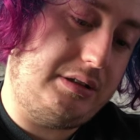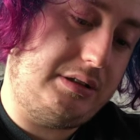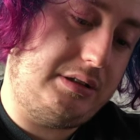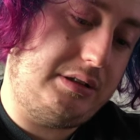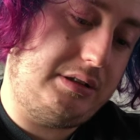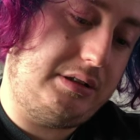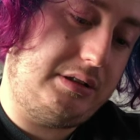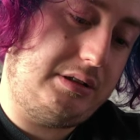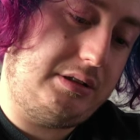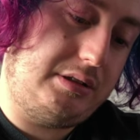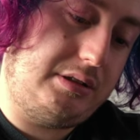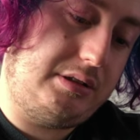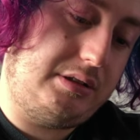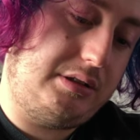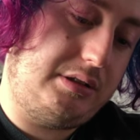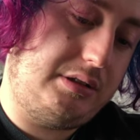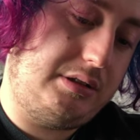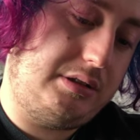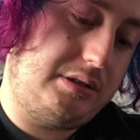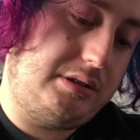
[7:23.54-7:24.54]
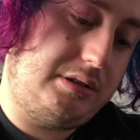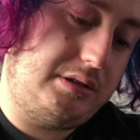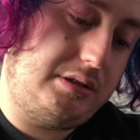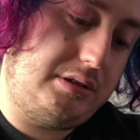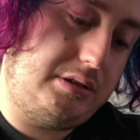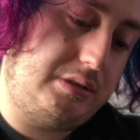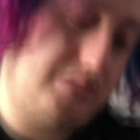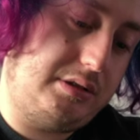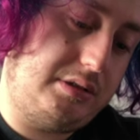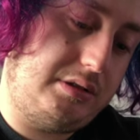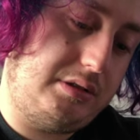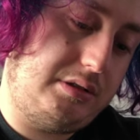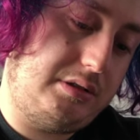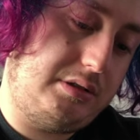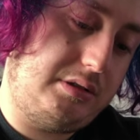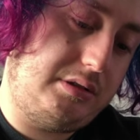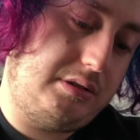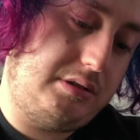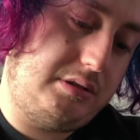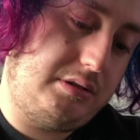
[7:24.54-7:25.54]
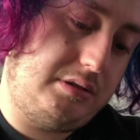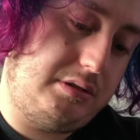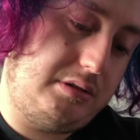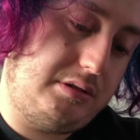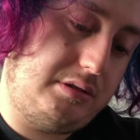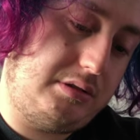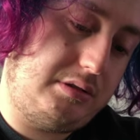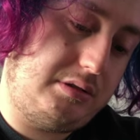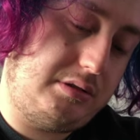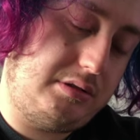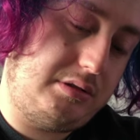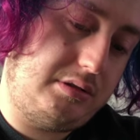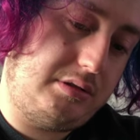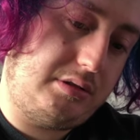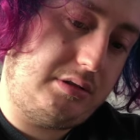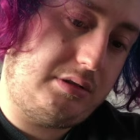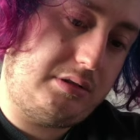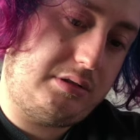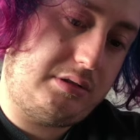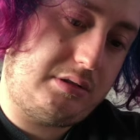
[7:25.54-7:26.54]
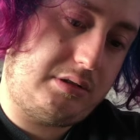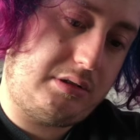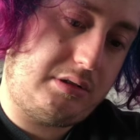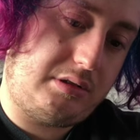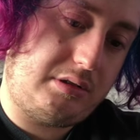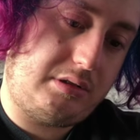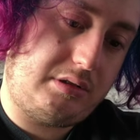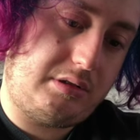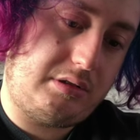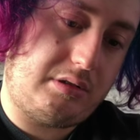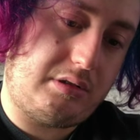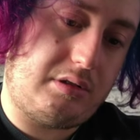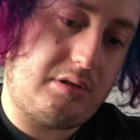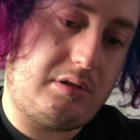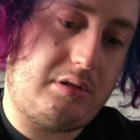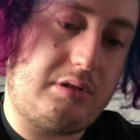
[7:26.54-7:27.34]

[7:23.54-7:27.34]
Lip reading: Nobody speaks.